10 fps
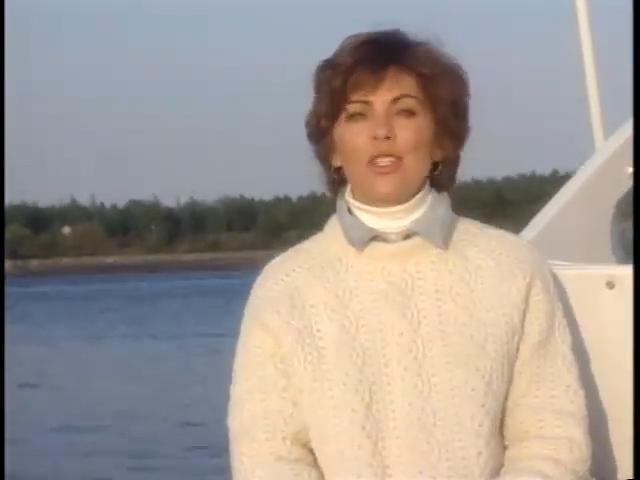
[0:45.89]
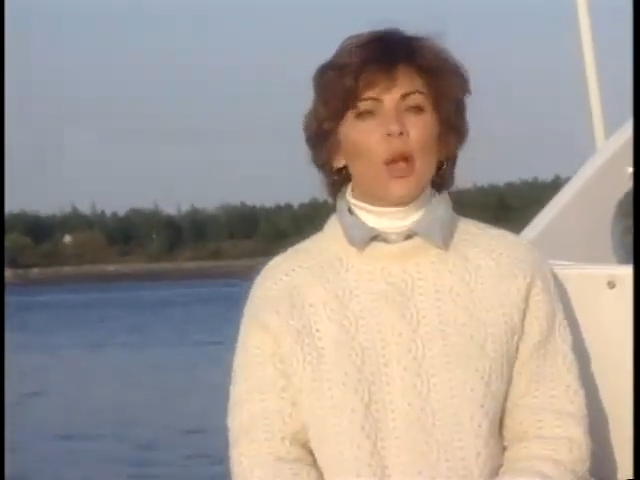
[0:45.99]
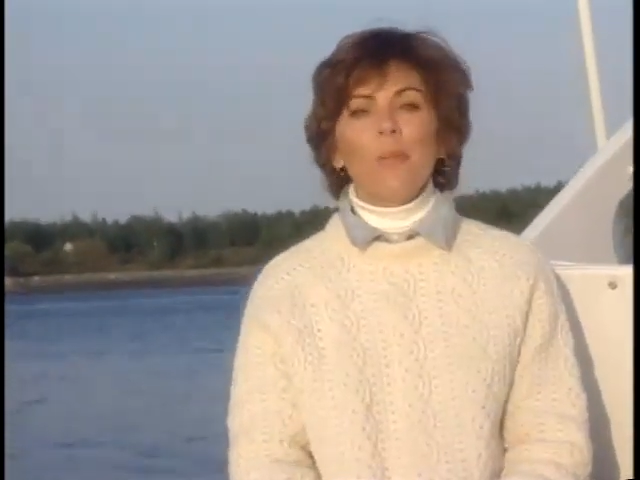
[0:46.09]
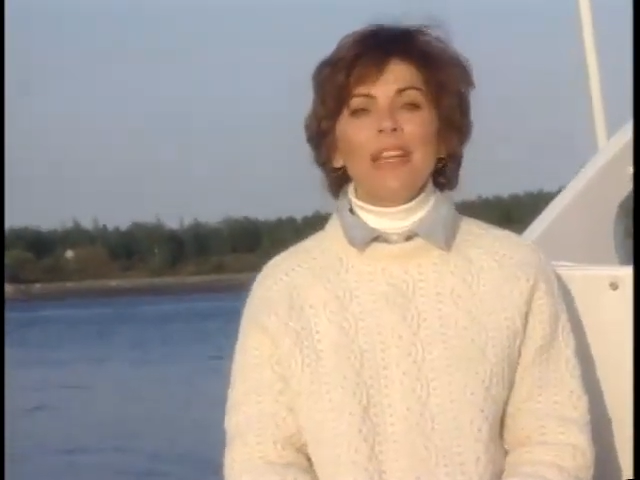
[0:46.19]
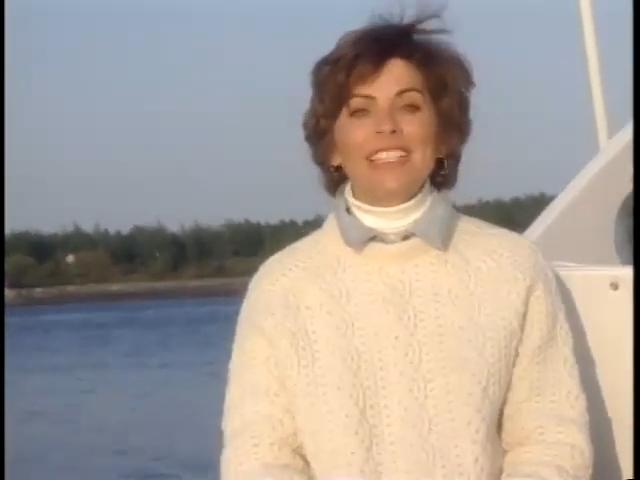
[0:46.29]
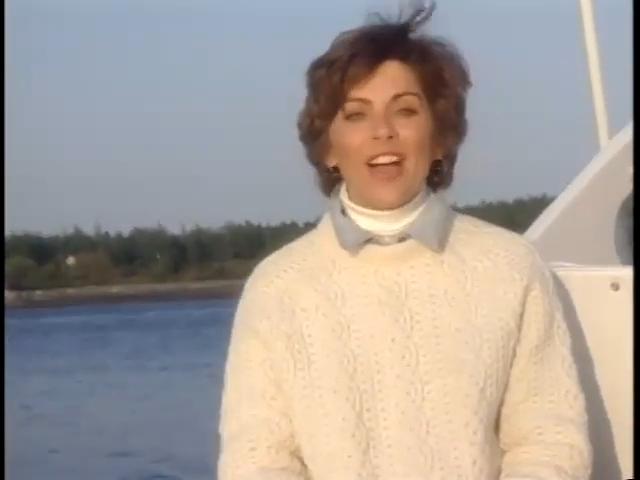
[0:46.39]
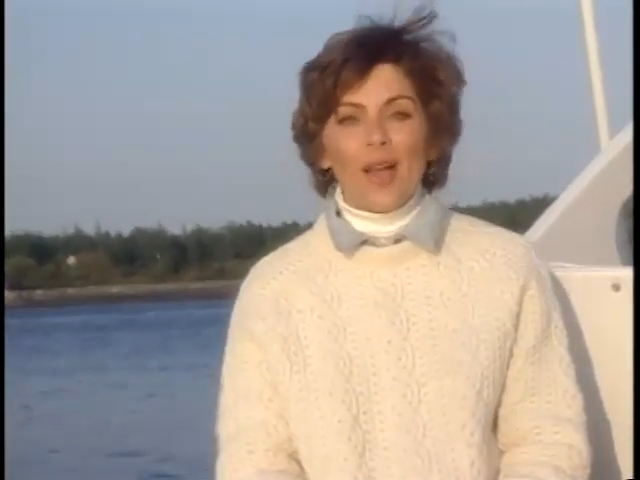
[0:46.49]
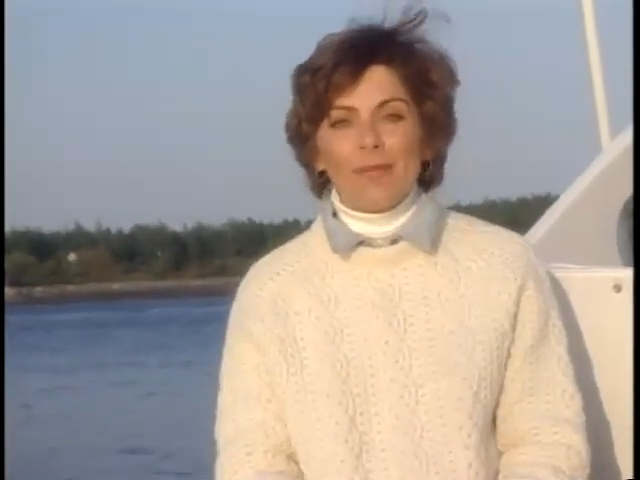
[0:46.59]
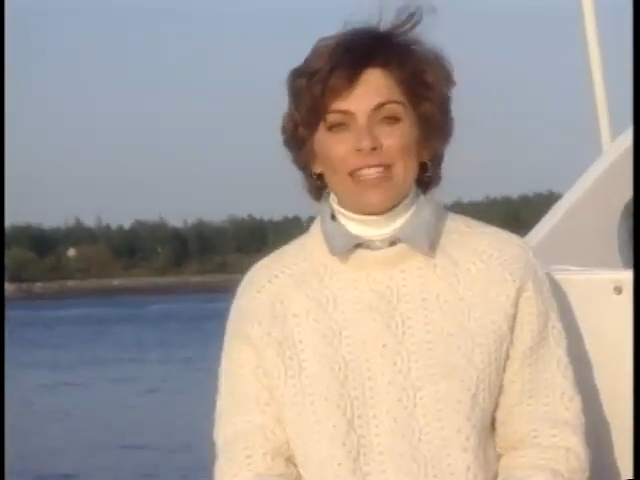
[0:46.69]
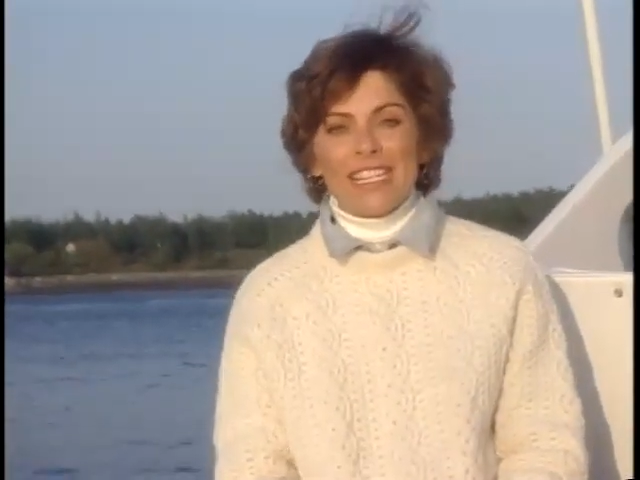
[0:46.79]
so many
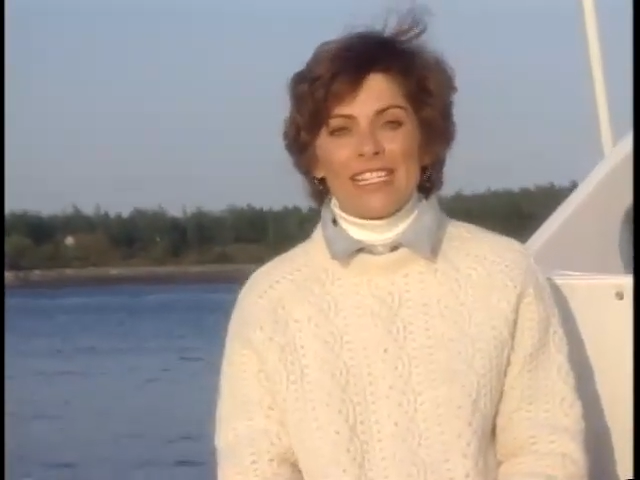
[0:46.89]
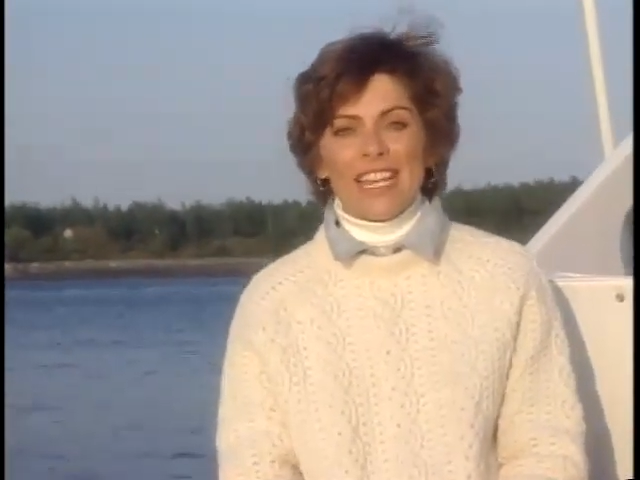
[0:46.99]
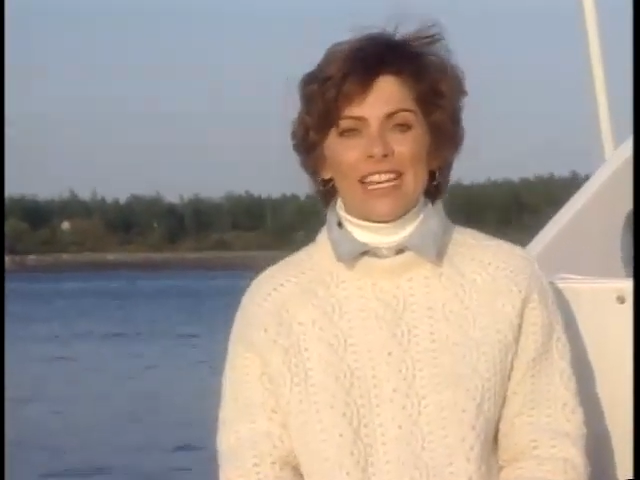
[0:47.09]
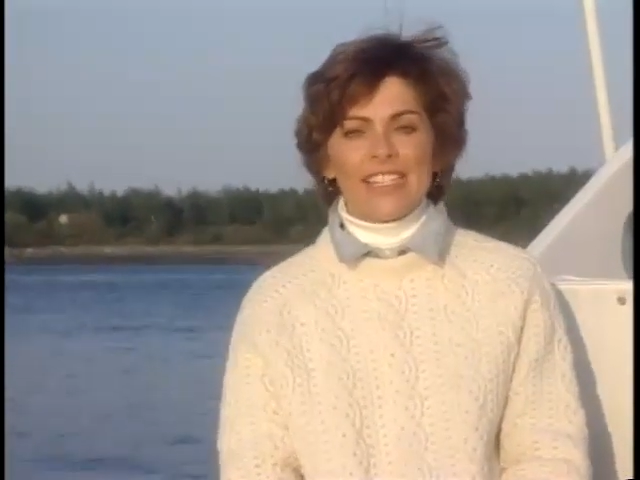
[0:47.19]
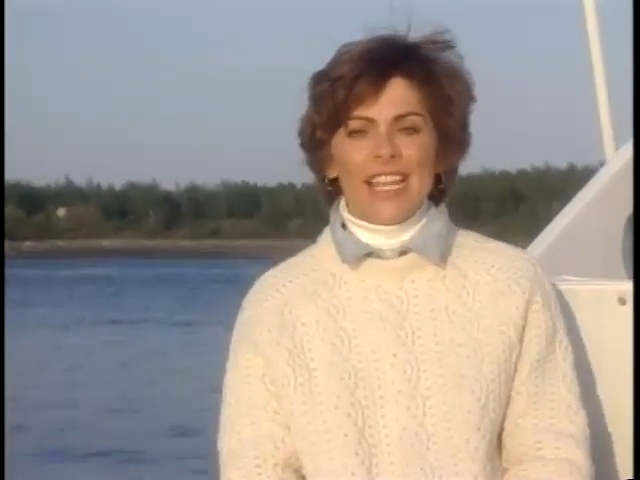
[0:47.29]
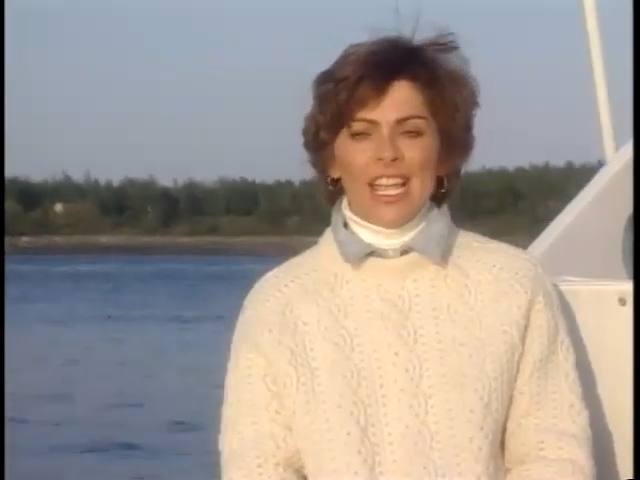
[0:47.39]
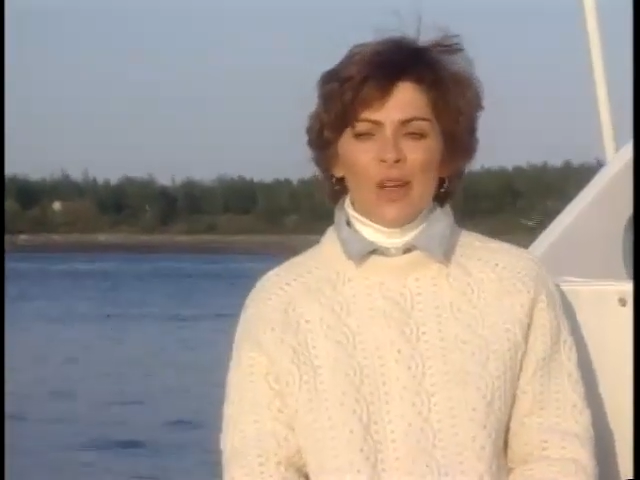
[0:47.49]
times these days,